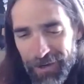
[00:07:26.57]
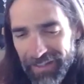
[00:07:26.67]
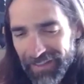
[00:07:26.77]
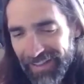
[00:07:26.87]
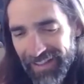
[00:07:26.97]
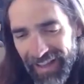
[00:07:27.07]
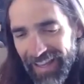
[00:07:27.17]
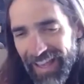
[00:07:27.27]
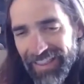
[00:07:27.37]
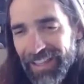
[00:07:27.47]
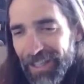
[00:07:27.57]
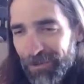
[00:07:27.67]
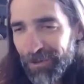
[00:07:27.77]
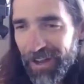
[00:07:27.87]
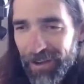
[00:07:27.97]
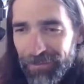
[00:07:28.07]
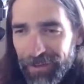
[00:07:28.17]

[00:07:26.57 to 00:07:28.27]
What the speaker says: I can't thank you enough,